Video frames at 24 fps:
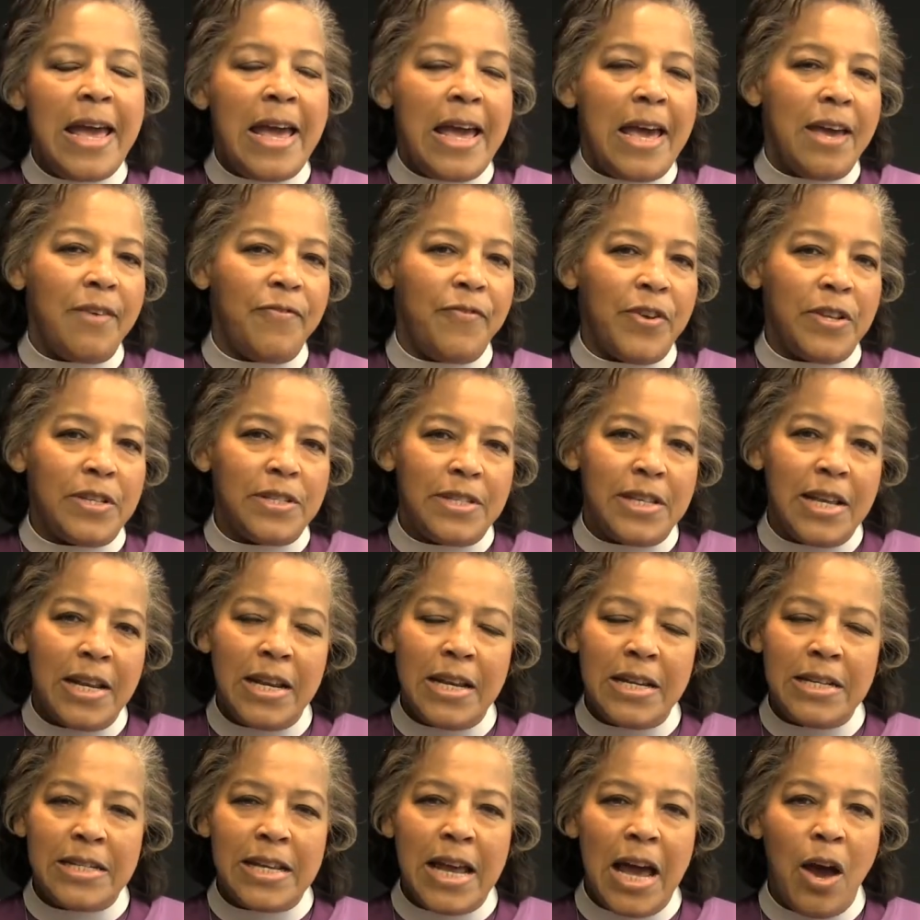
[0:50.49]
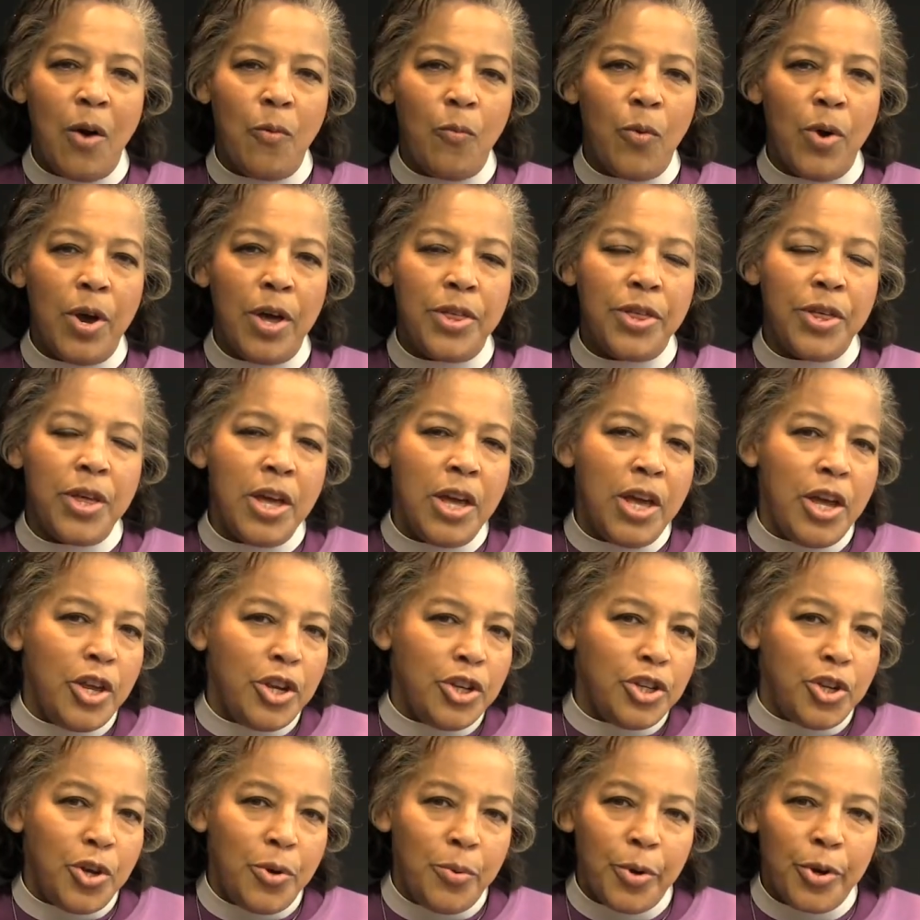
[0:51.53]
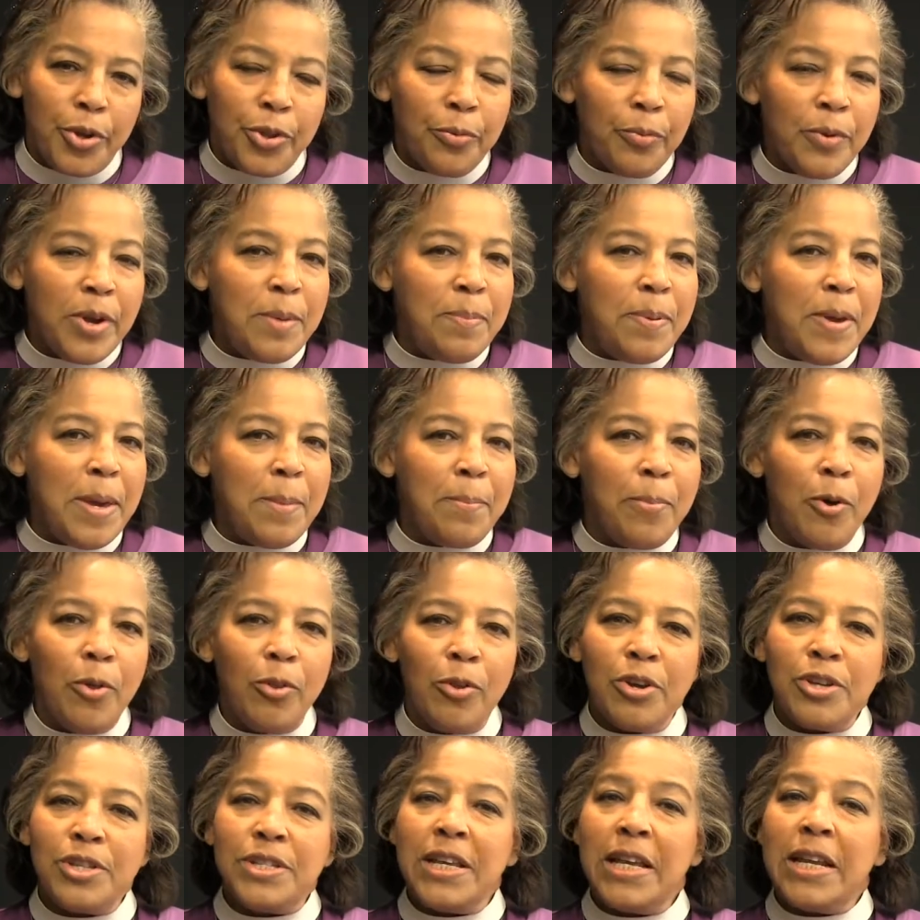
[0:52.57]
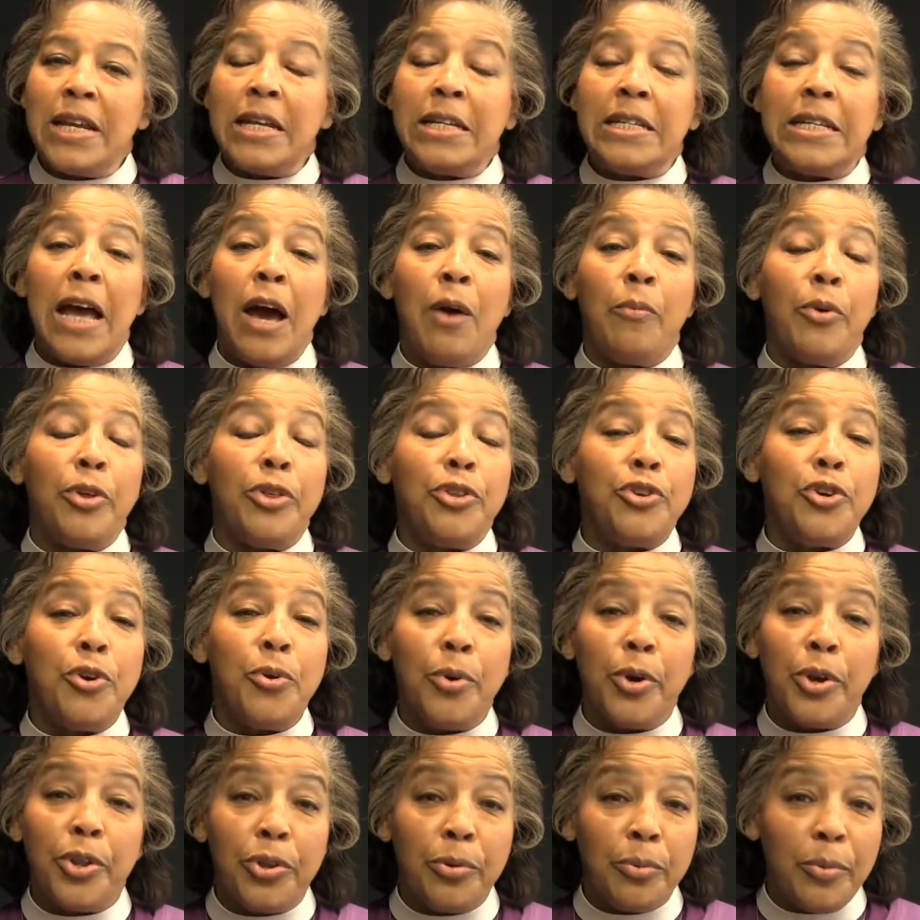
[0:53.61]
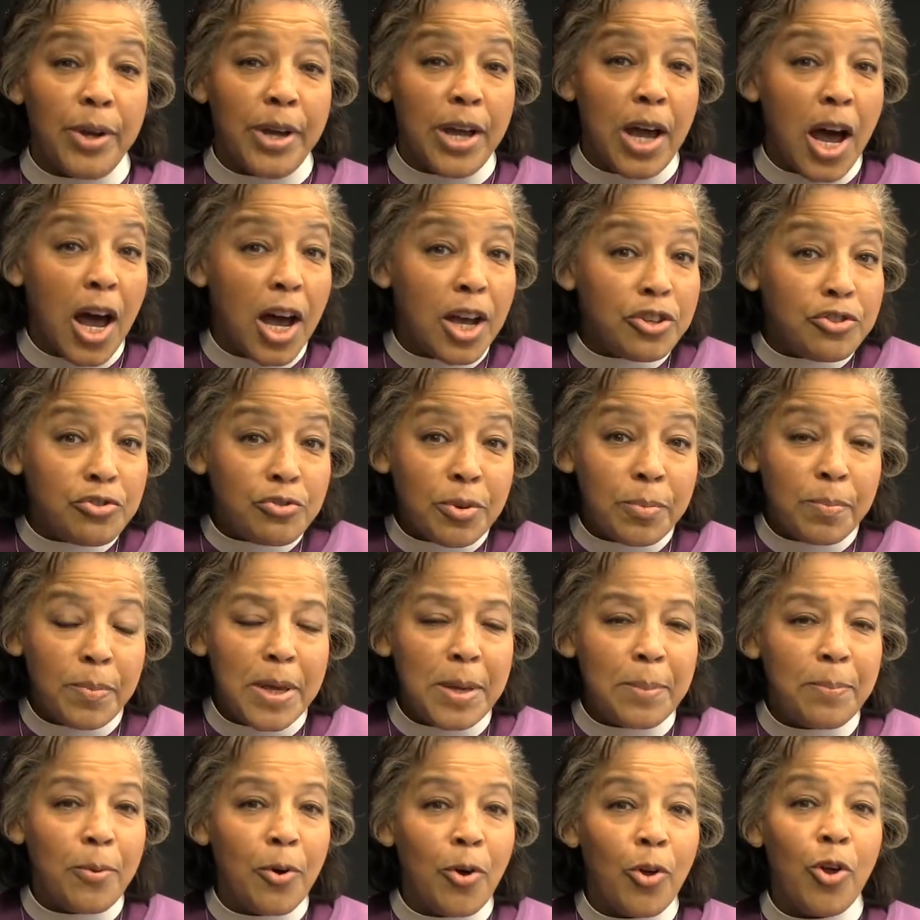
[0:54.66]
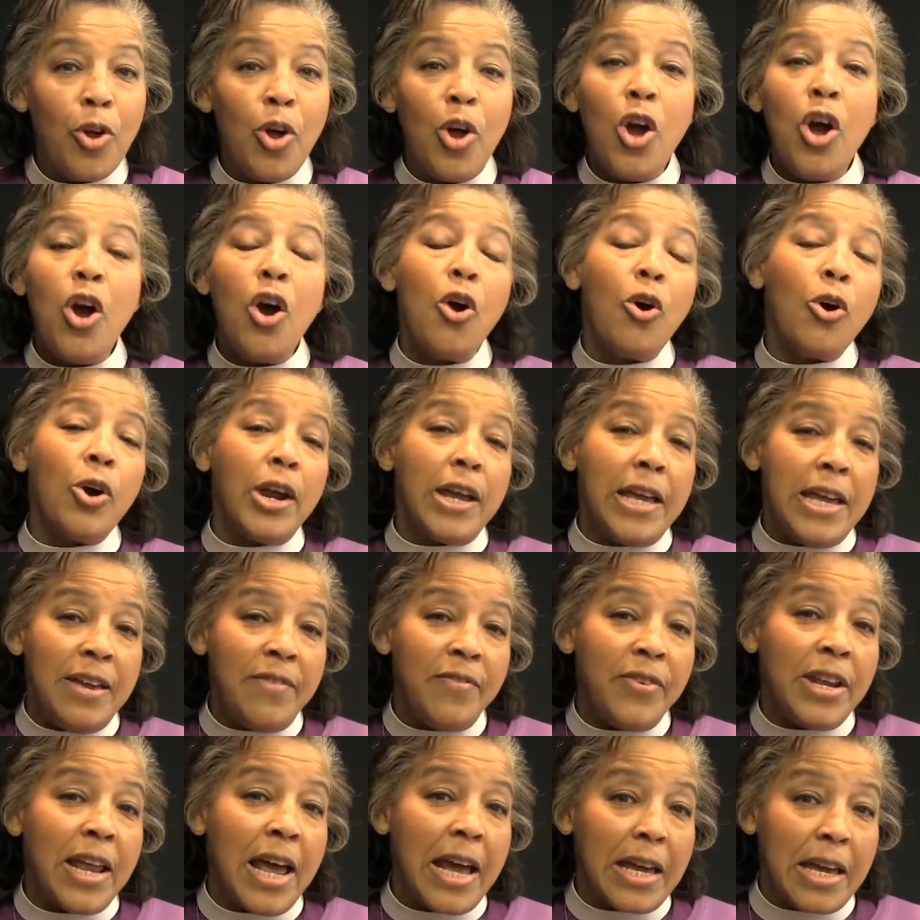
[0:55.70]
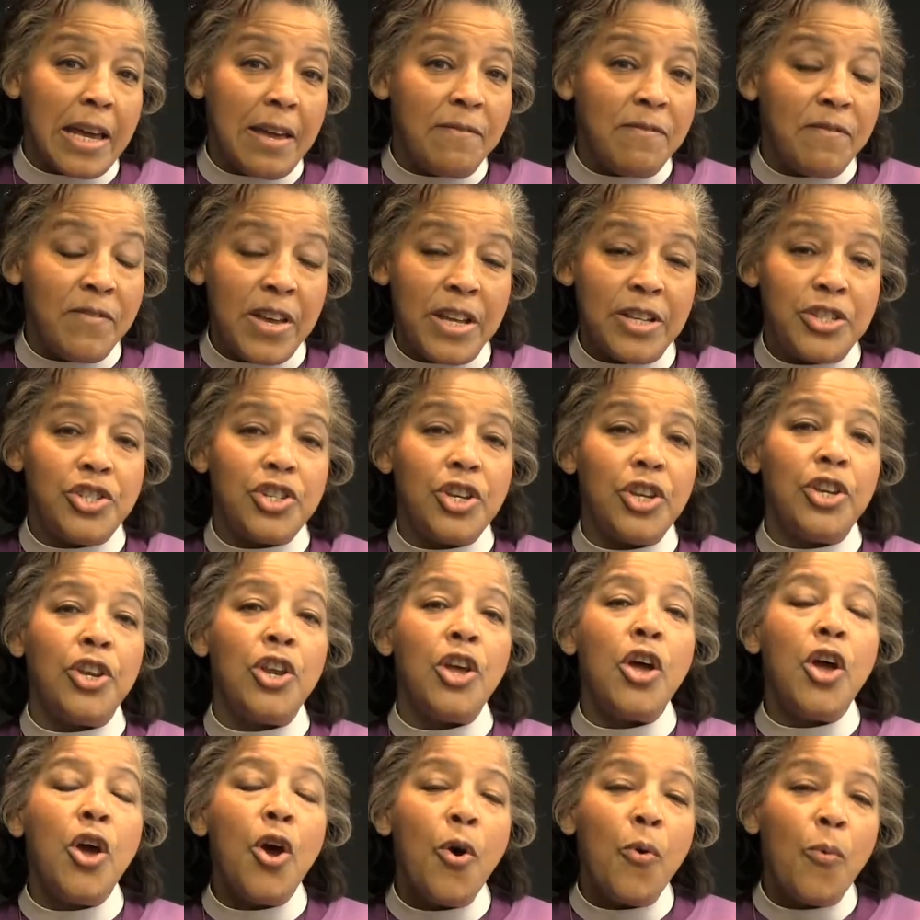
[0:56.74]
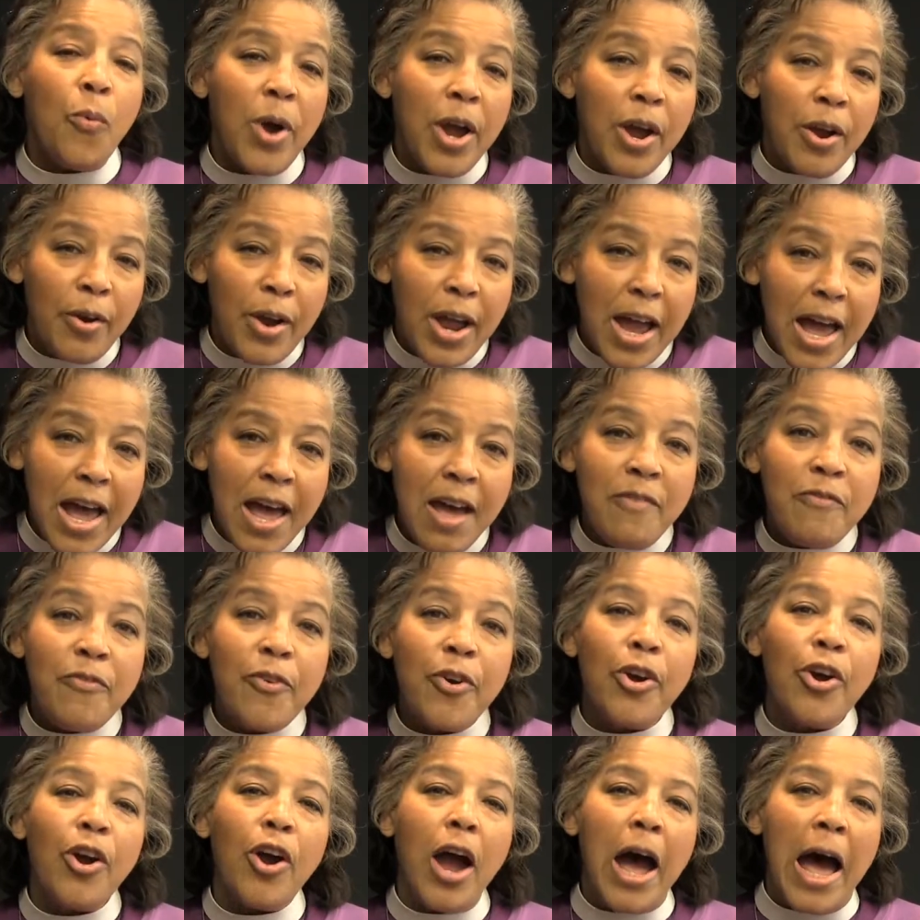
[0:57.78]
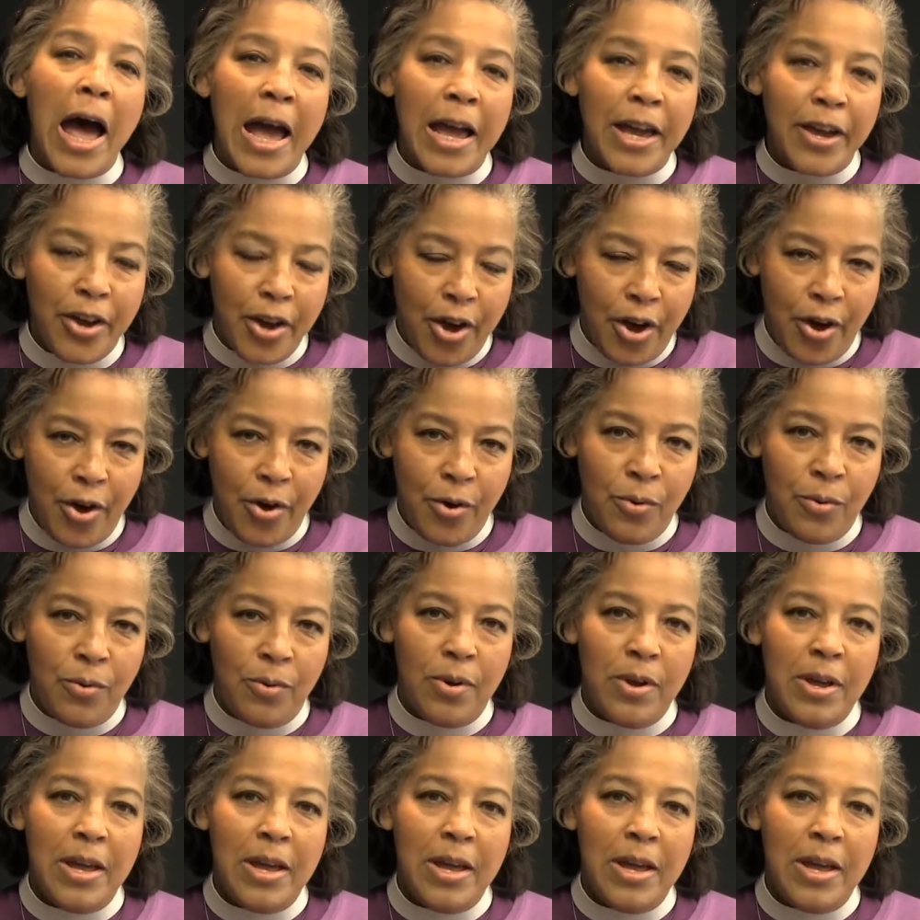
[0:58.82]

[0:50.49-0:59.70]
if it's sitting down with two or three people or sitting down with 200 or 300 people, or even at convention, wherever I go,